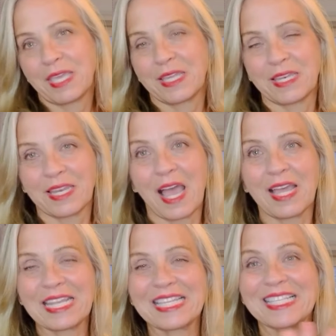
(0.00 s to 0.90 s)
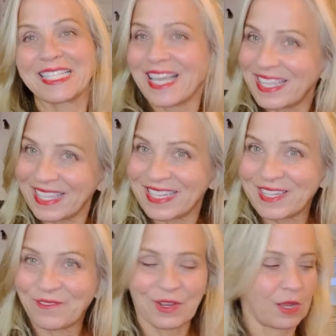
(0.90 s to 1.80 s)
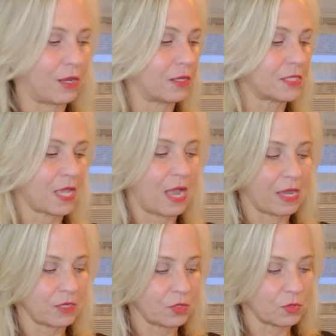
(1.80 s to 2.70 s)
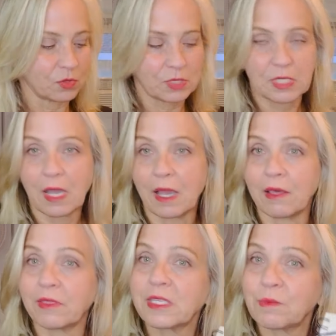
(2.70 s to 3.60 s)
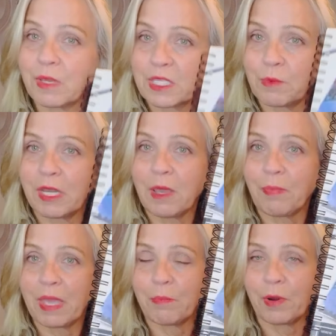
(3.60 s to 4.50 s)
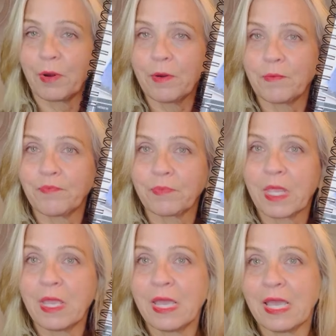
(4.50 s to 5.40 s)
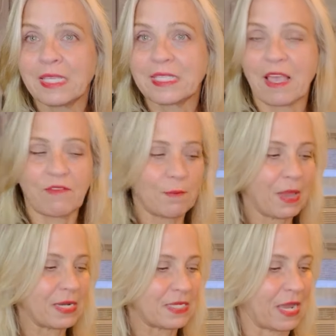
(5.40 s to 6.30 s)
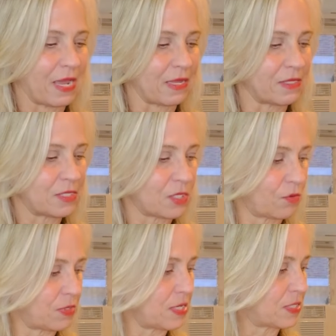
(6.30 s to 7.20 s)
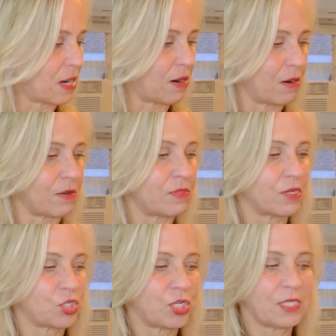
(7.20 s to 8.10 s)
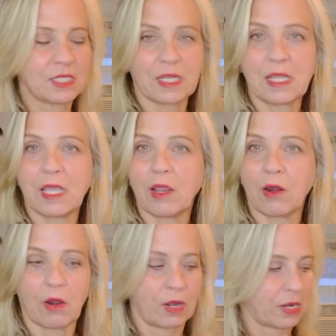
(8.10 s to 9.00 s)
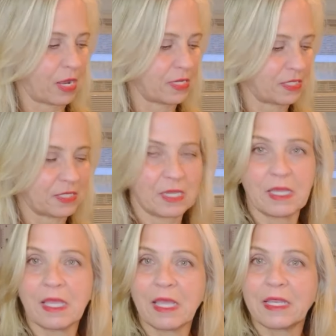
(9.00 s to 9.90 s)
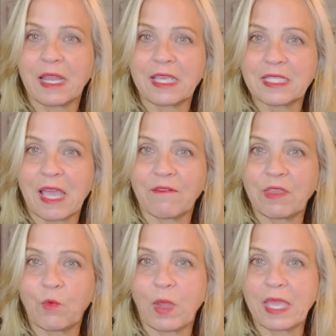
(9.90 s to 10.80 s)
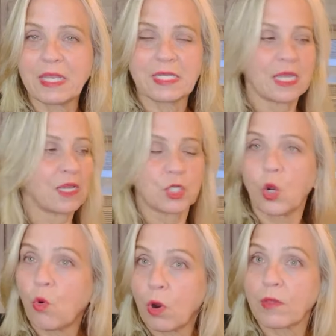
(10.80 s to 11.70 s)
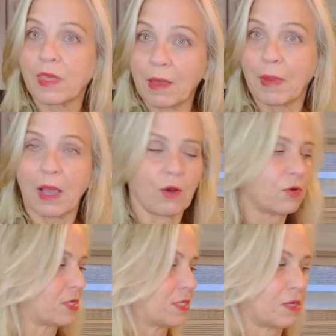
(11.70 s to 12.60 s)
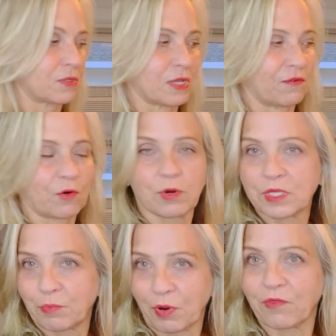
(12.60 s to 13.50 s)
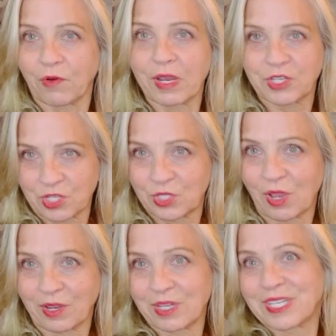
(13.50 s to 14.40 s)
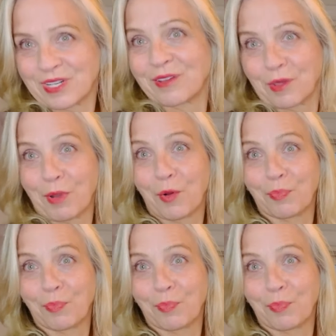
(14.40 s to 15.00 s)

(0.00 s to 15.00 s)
it not insanely difficult, I used this mixed media paper, 7x10. So these are, the sheets in here are a nice heavy weight. Tore them out. There's of course a perforation so I could tear them out